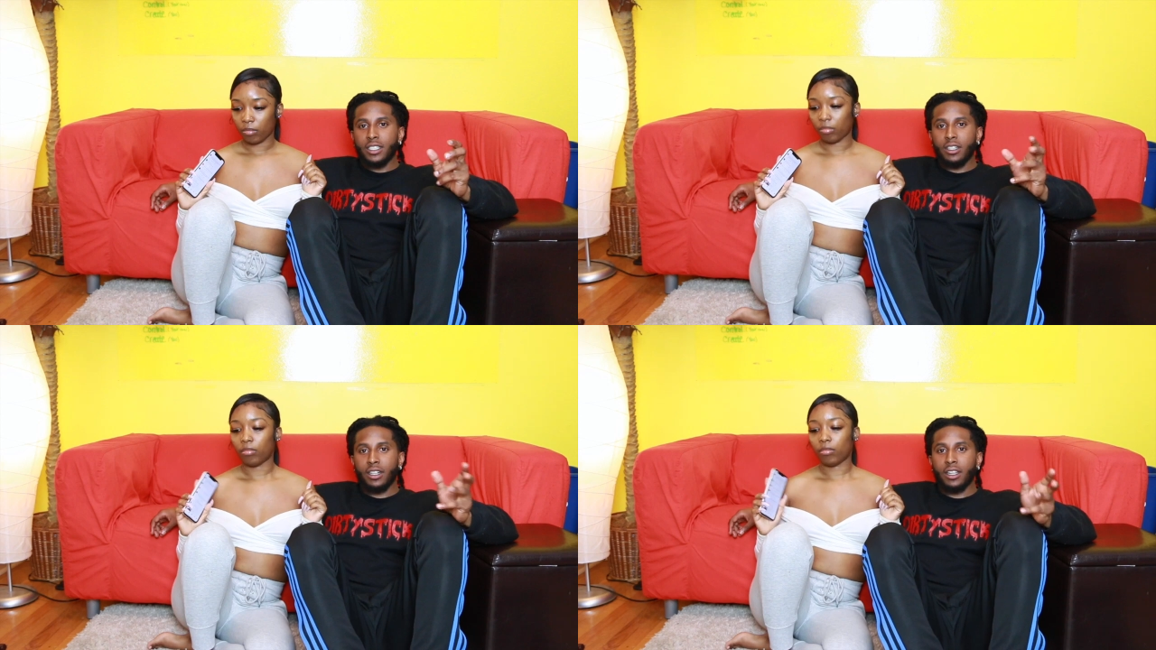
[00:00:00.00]

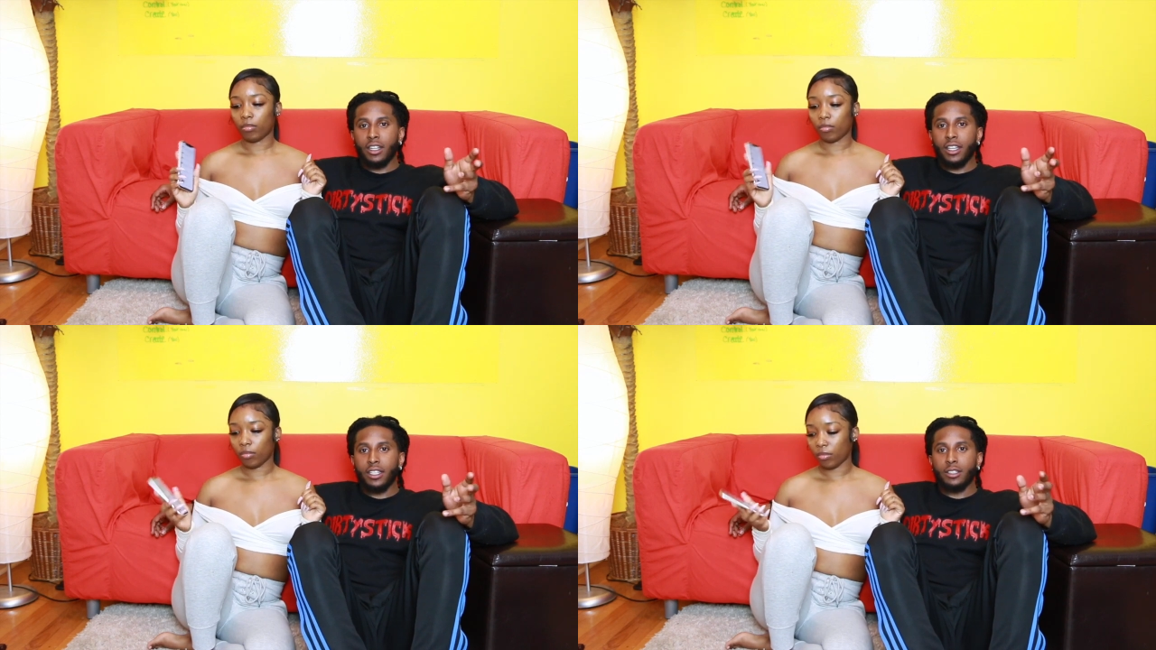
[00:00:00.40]
Speaker 1: She can
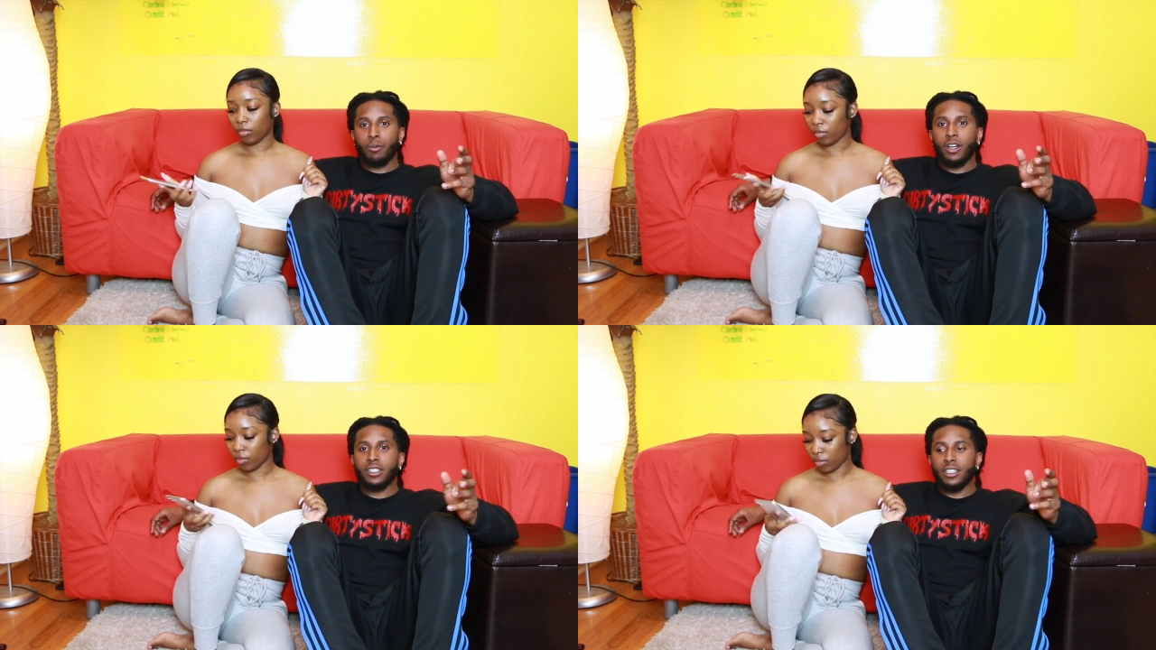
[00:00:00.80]
clean,
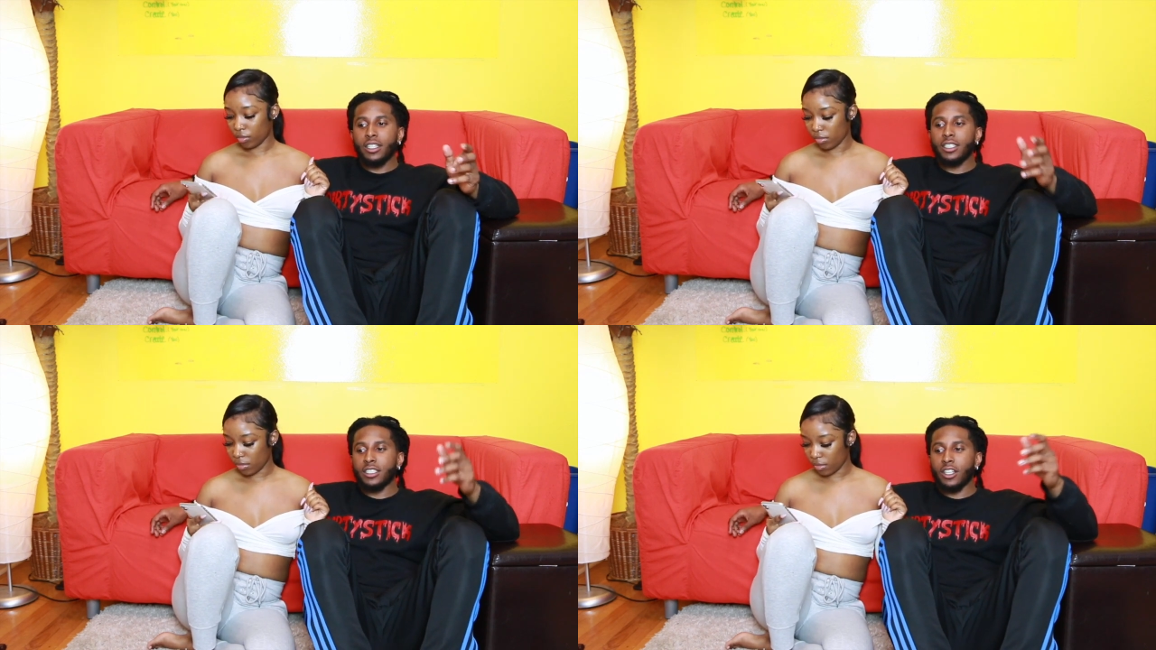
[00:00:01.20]
wash the
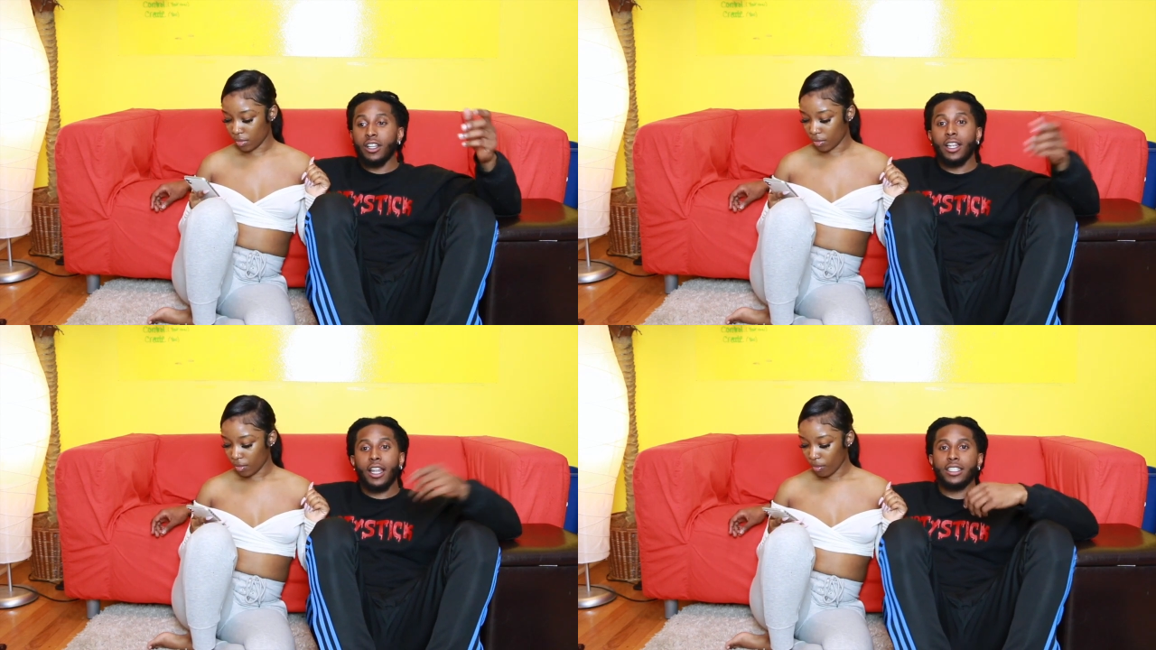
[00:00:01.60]
dishes, all
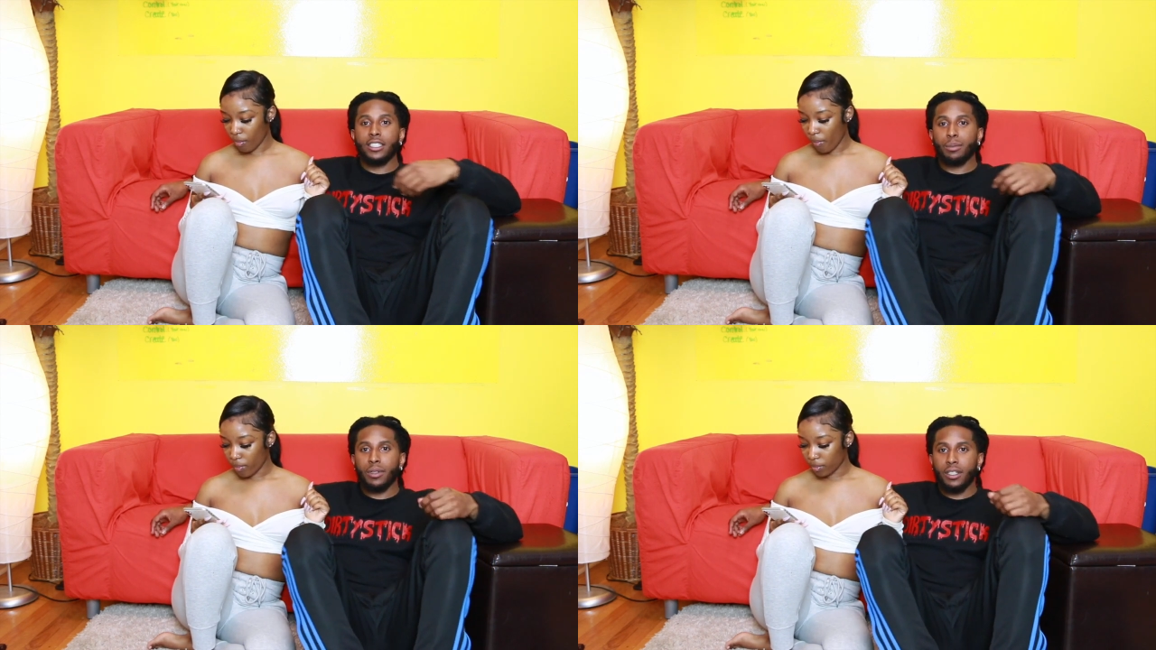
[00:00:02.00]
that. Like
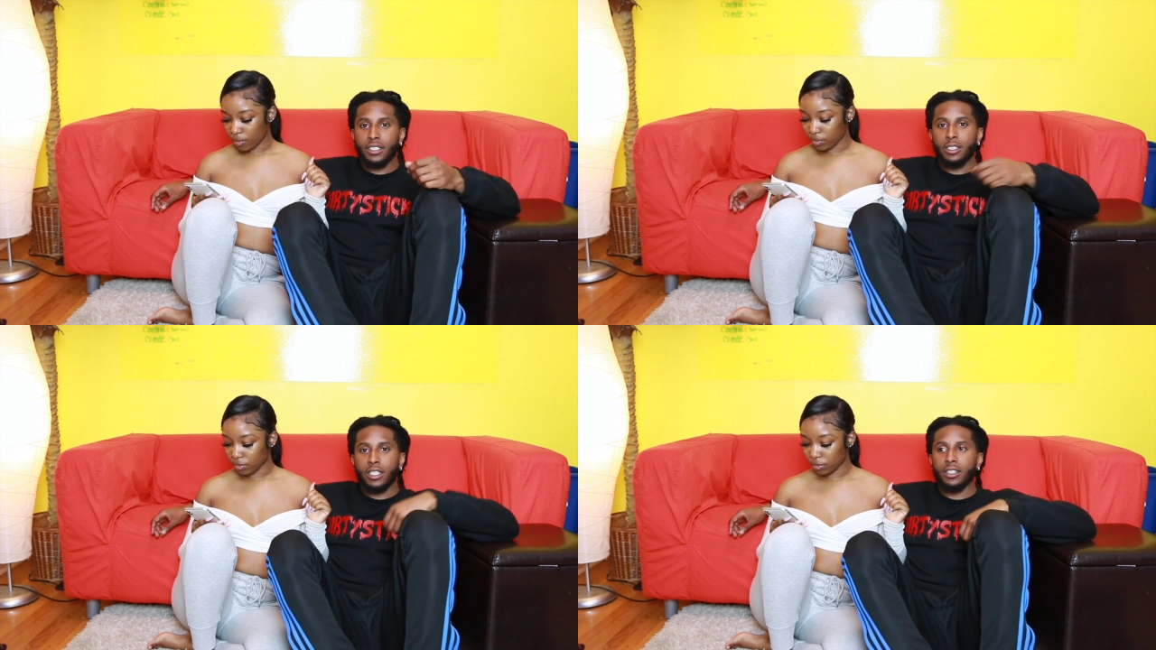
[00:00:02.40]
typically
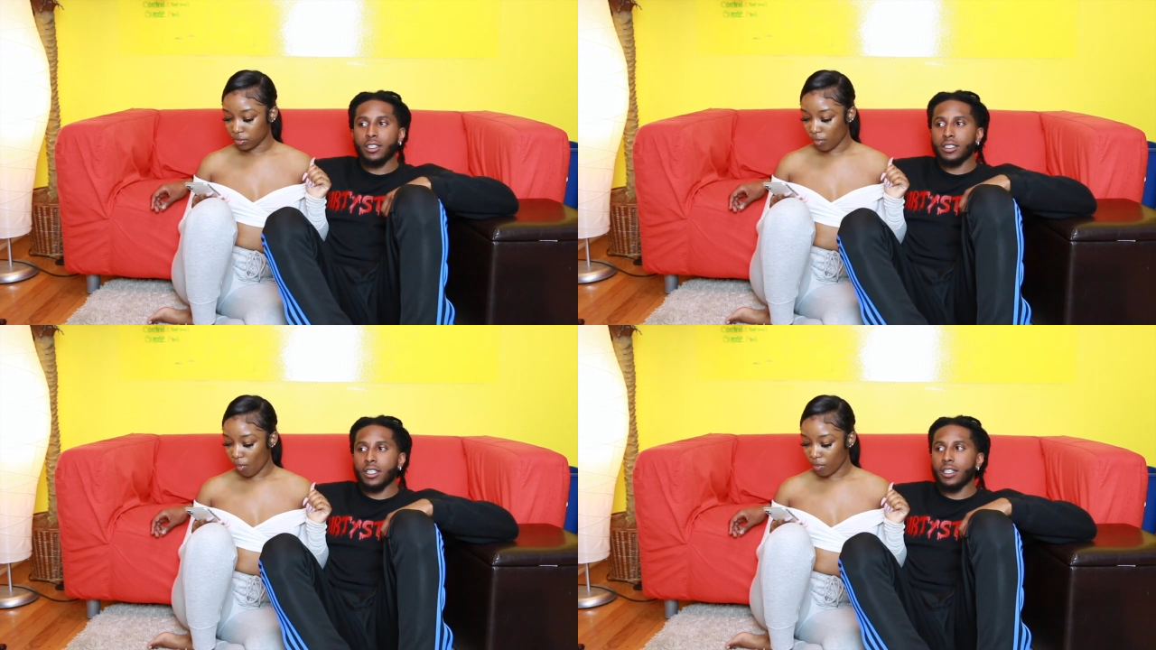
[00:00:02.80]
she
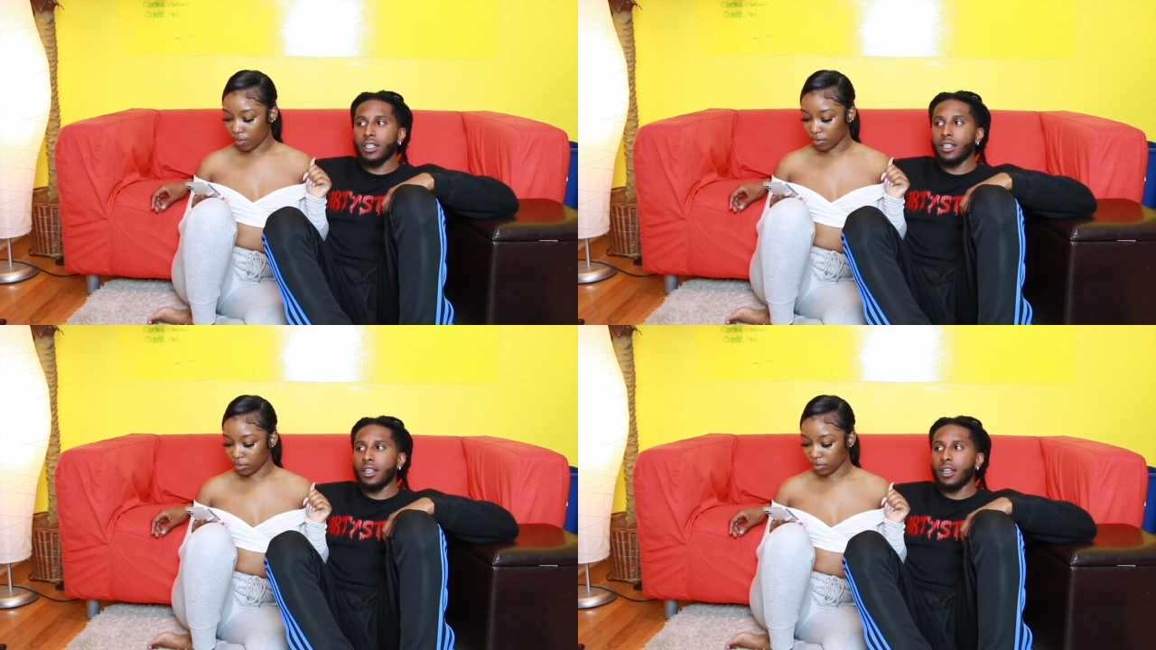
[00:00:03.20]
cooks and
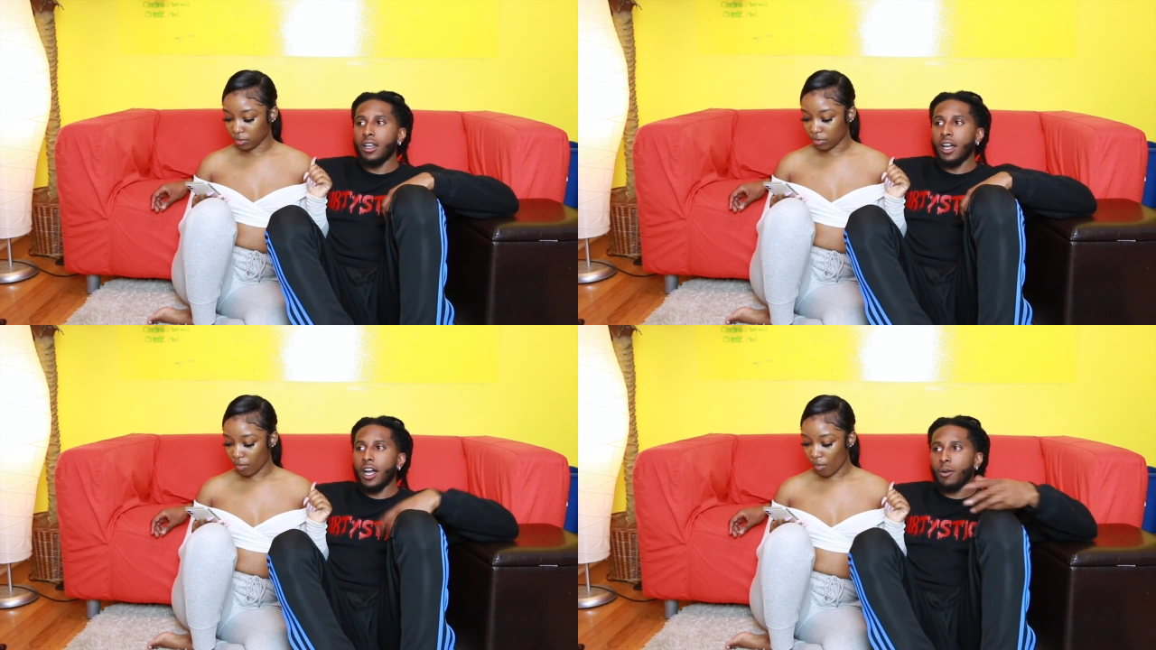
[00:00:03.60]
then
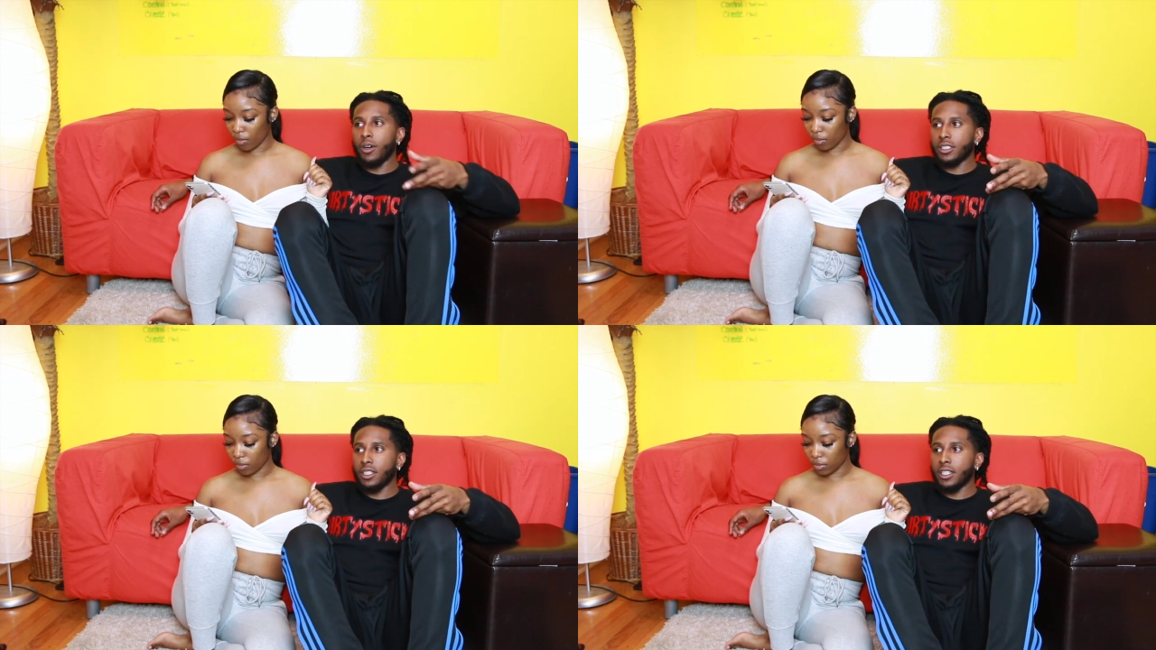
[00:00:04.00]
I
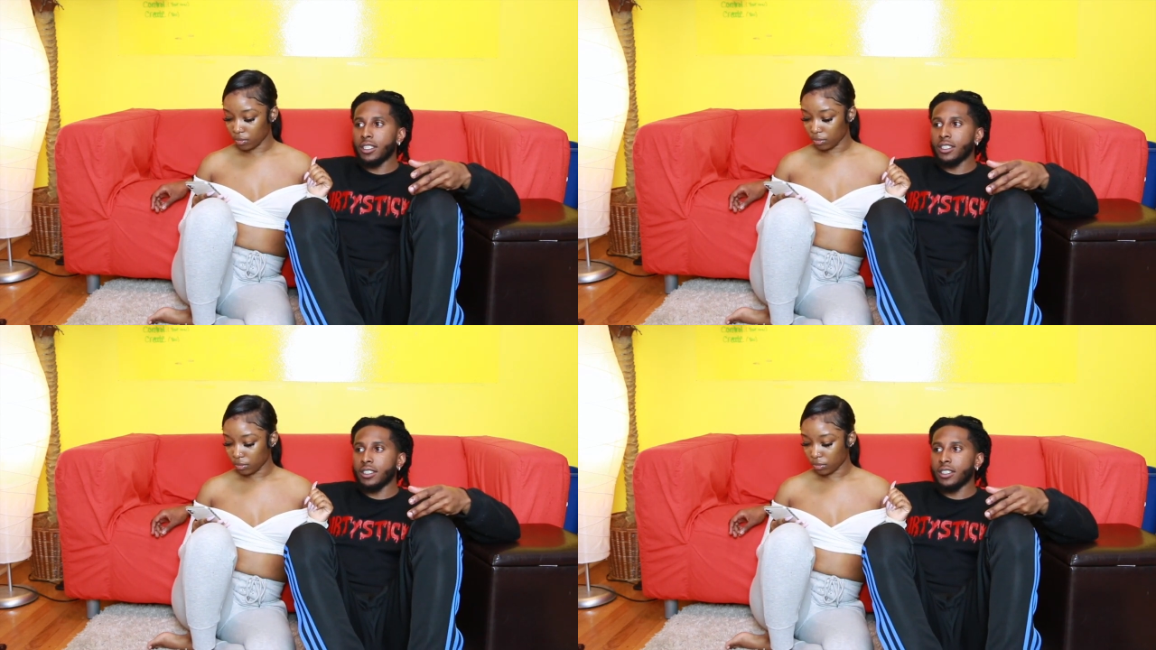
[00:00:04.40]
wash the
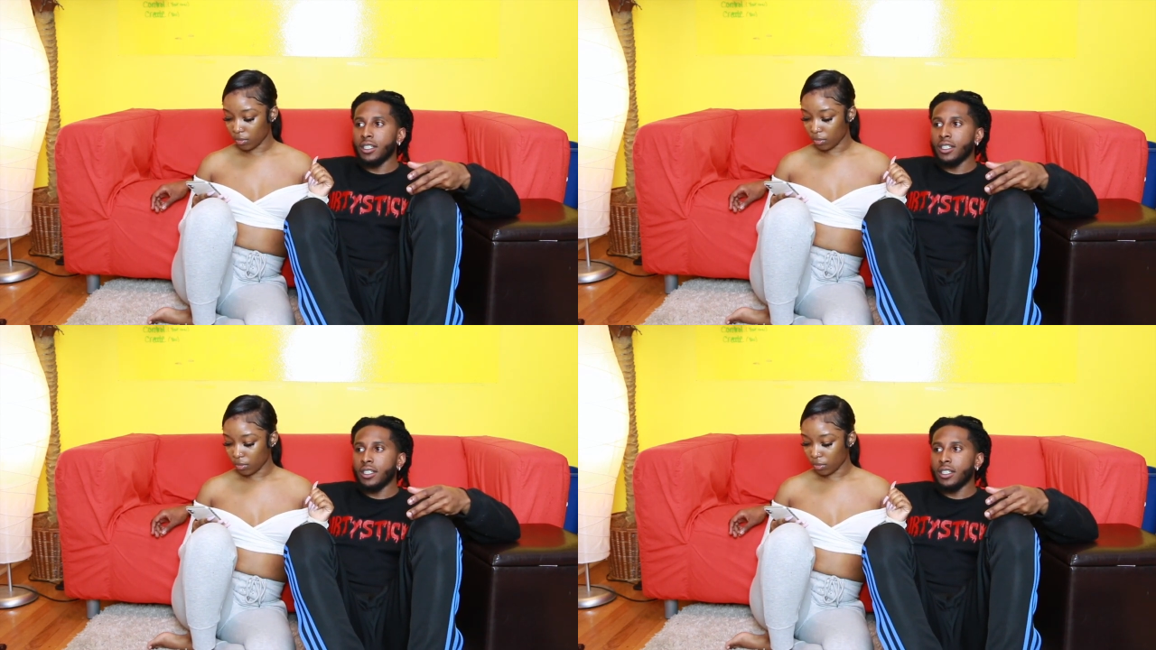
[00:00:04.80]
dishes.